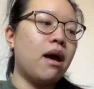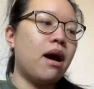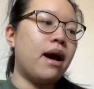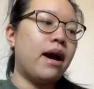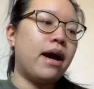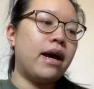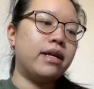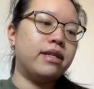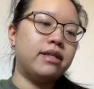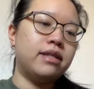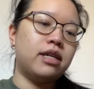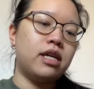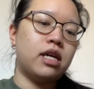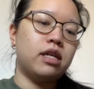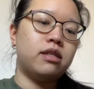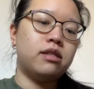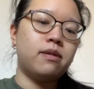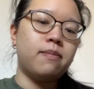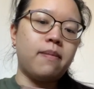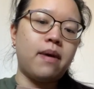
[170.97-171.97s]
I had to
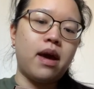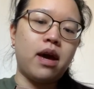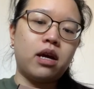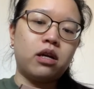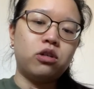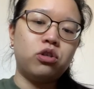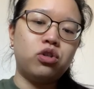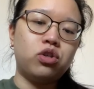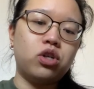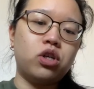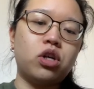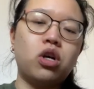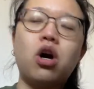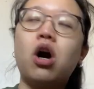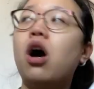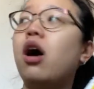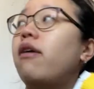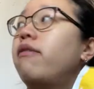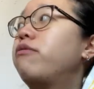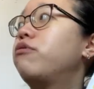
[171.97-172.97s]
get some extra
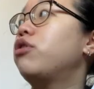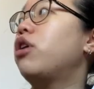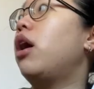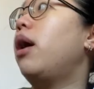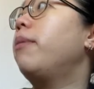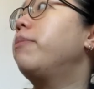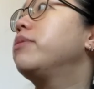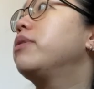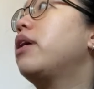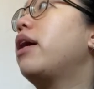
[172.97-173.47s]
cough drops.